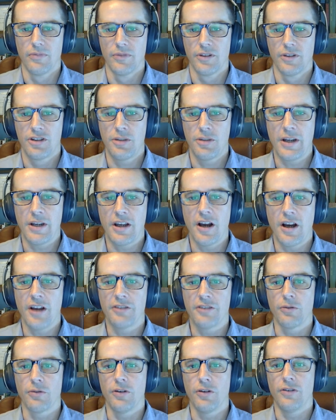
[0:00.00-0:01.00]
shipping
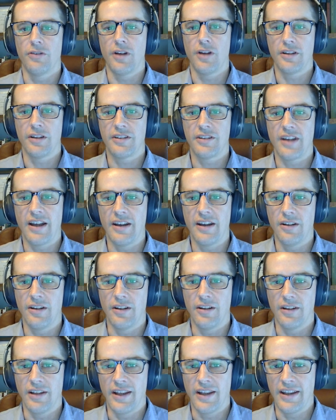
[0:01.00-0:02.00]
costs are real
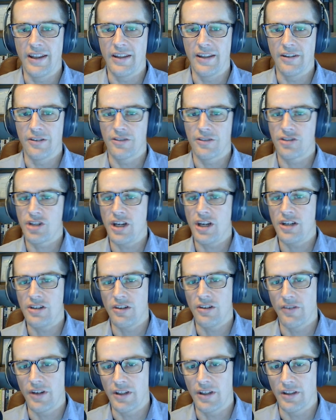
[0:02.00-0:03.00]
volatile, and there's
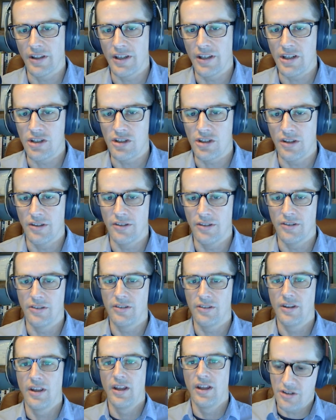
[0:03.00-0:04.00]
changing
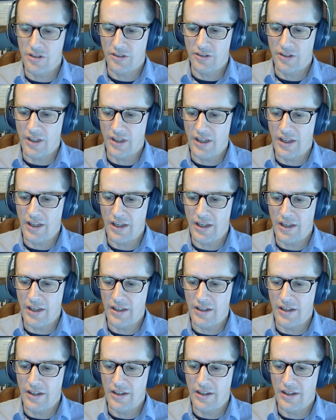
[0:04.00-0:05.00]
regulations, changes
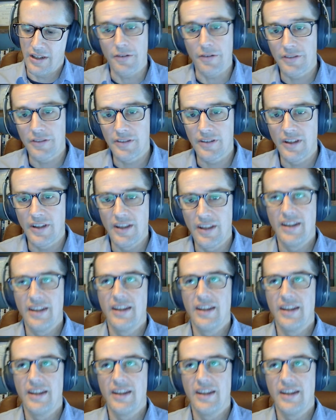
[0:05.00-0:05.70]
in tariffs,